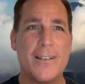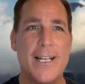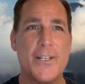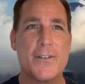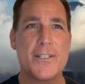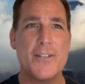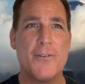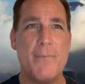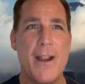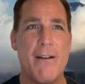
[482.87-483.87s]
like you're still
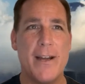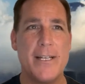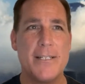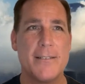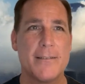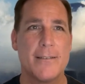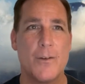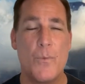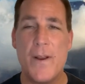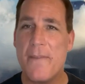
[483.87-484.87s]
married
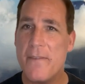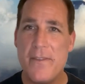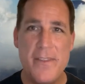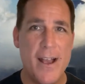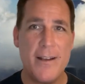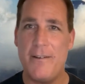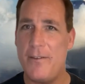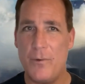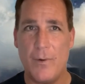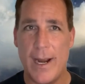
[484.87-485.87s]
with none of
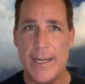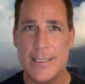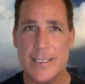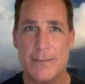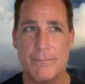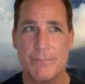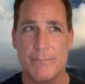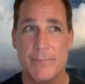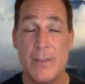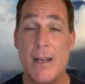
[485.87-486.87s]
the rights,
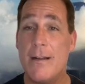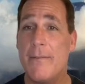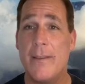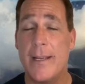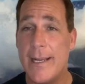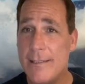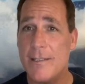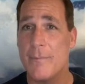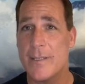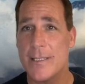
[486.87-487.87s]
none of the
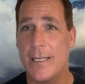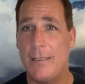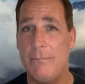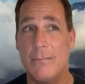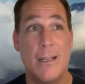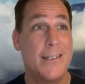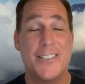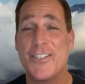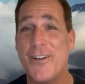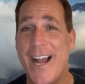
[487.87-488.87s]
intimacy, not
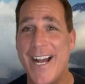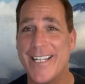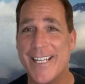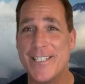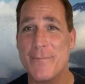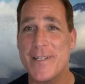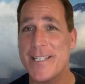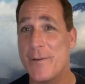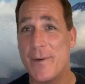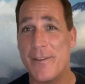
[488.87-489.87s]
that you had
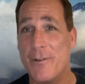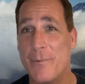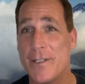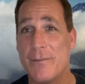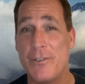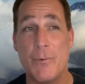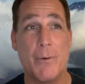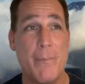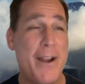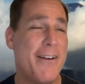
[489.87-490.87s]
intimacy with her when you were
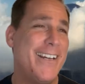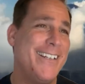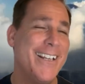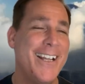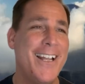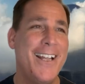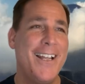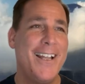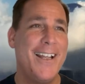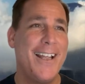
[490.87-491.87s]
married,
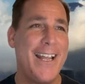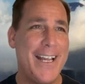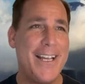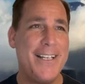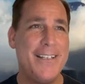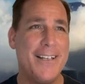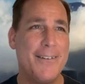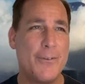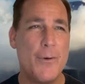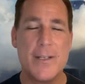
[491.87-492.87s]
and
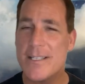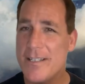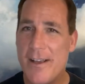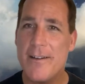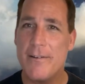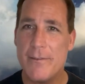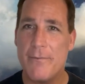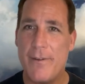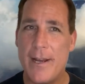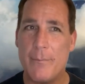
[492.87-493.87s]
of course, none of the
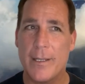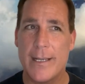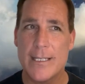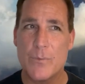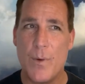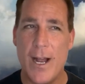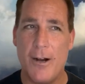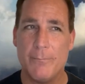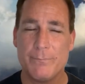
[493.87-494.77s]
family as well.